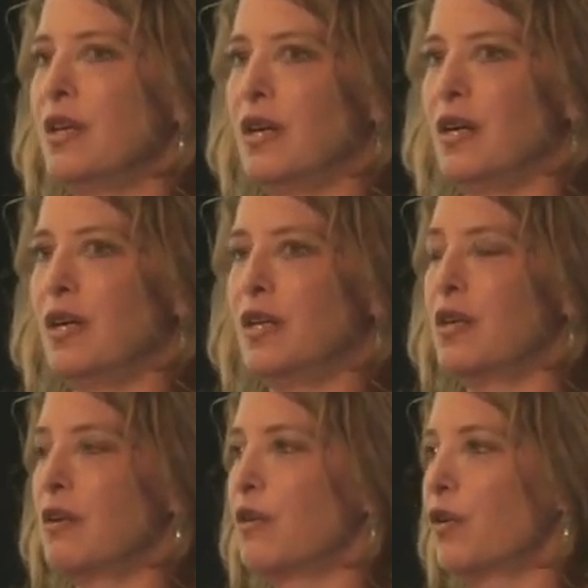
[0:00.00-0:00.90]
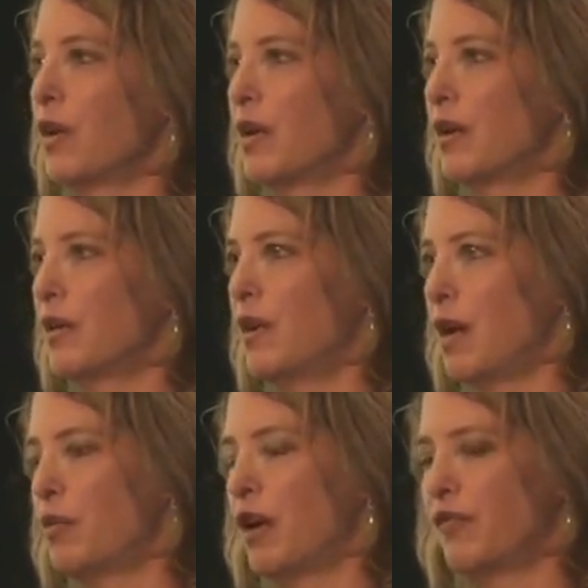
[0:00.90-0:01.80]

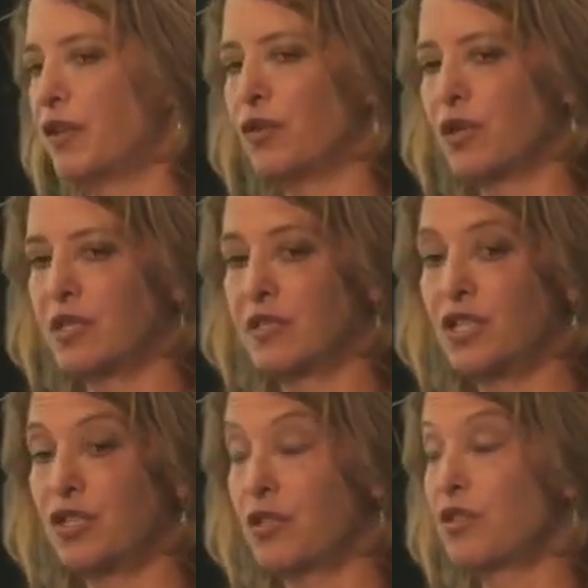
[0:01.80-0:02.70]
nonprofit organization.